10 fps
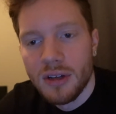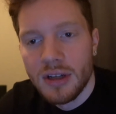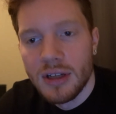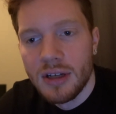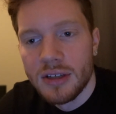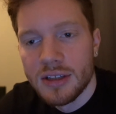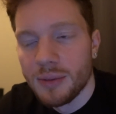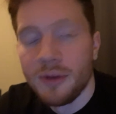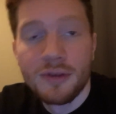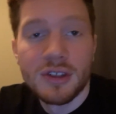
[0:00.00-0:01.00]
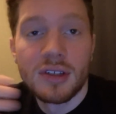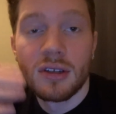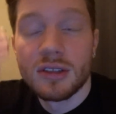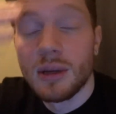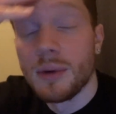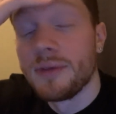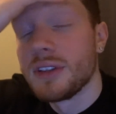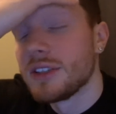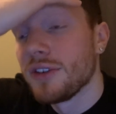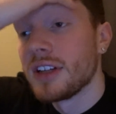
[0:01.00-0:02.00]
and some of some of
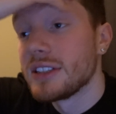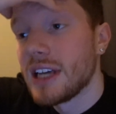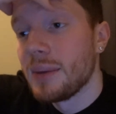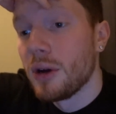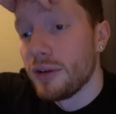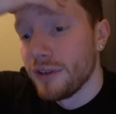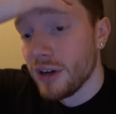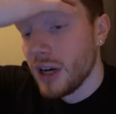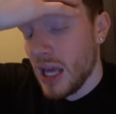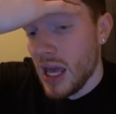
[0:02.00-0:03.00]
his friends came over.